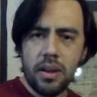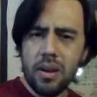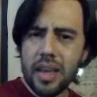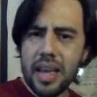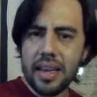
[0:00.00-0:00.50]

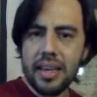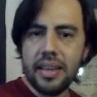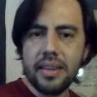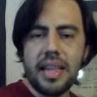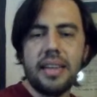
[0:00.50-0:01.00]
Okay, and
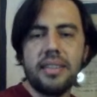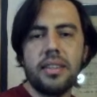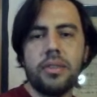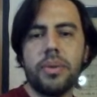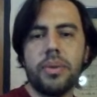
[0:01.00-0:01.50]
here knight
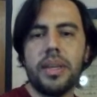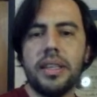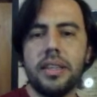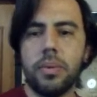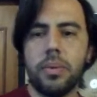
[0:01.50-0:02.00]
c3.
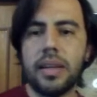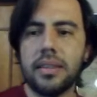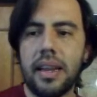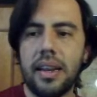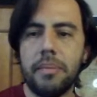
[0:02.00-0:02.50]
This
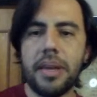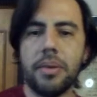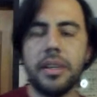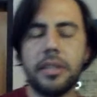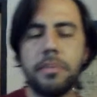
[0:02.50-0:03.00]
was a little
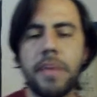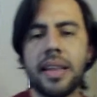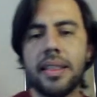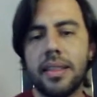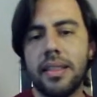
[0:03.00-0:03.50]
bit
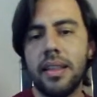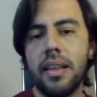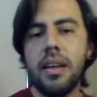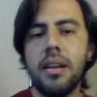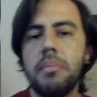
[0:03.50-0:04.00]
unexpected
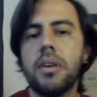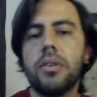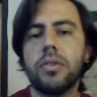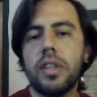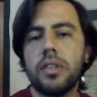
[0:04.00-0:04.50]
because this